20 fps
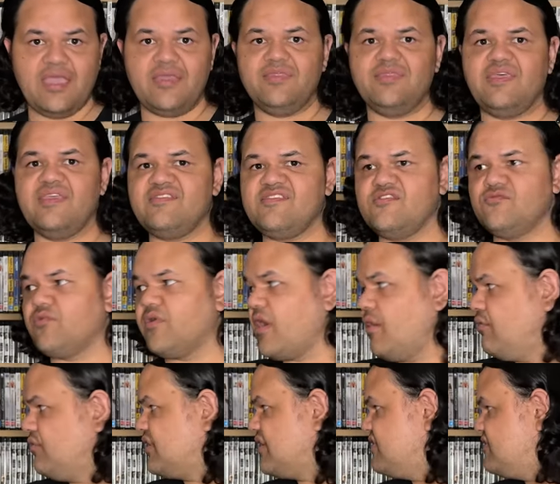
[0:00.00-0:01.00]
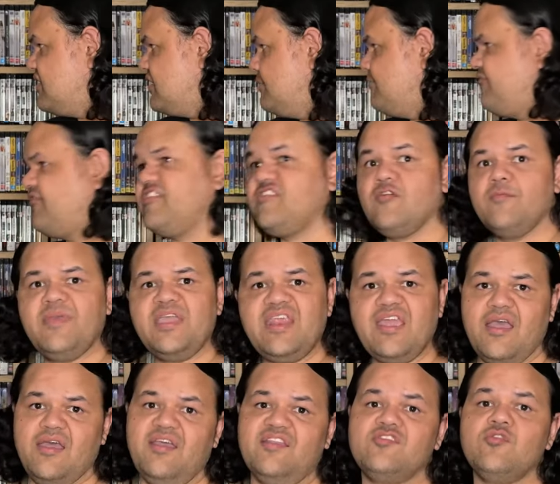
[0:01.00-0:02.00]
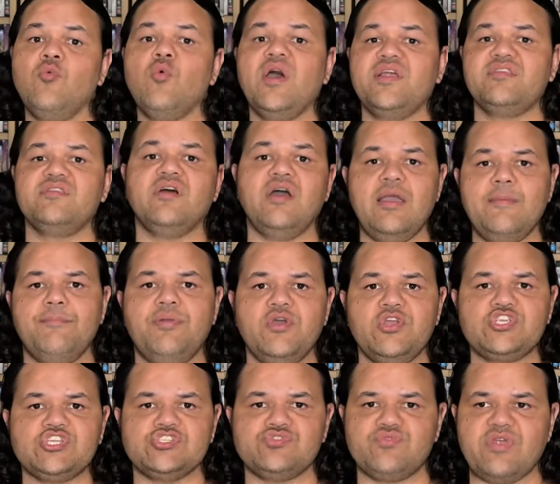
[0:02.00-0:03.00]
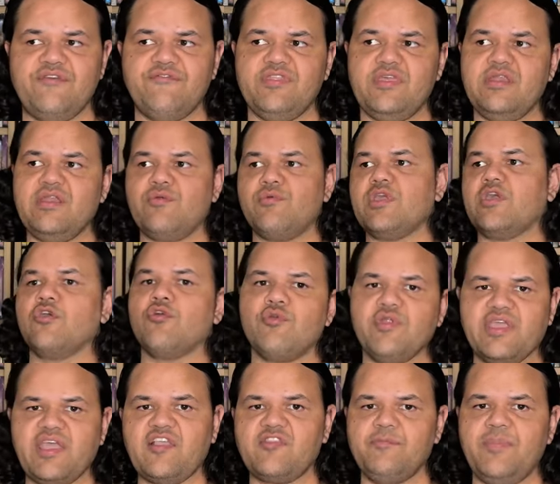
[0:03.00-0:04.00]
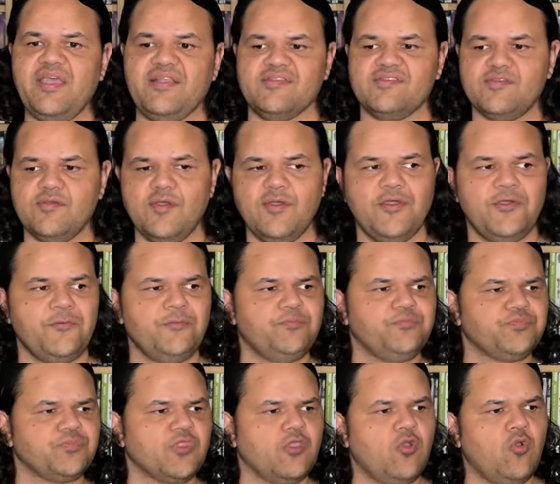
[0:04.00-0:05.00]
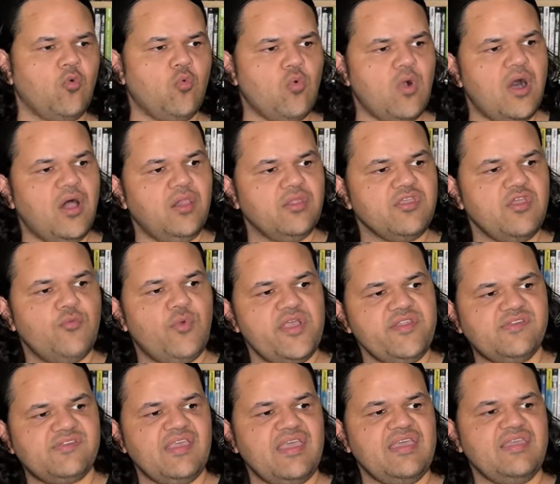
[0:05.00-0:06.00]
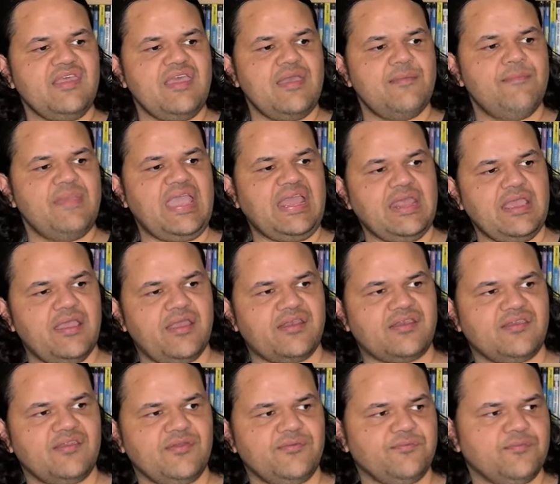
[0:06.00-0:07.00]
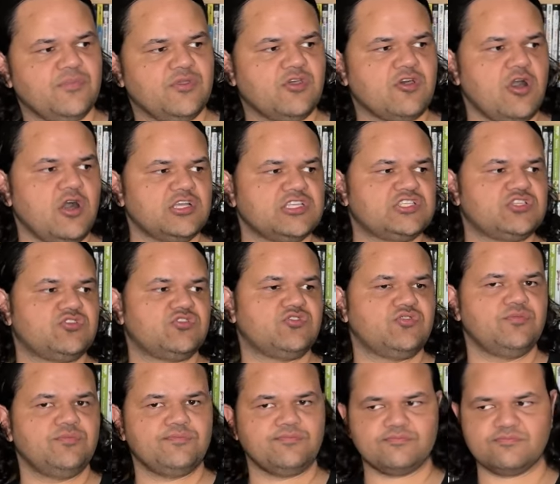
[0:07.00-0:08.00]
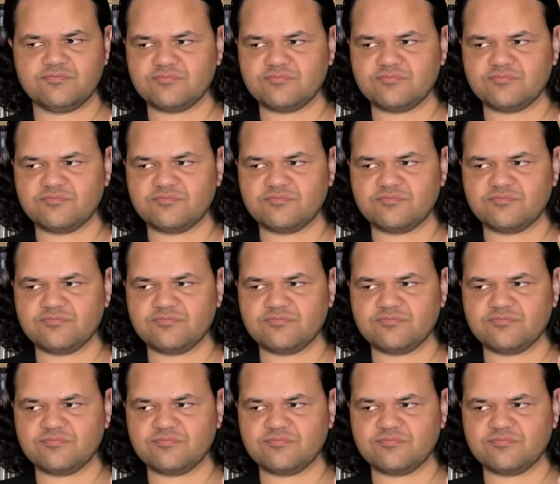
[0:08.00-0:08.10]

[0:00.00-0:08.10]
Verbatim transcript: And this is what I would consider physical media. It's a one-time purchase rather than a recurring expense. While you won't see the immediate cost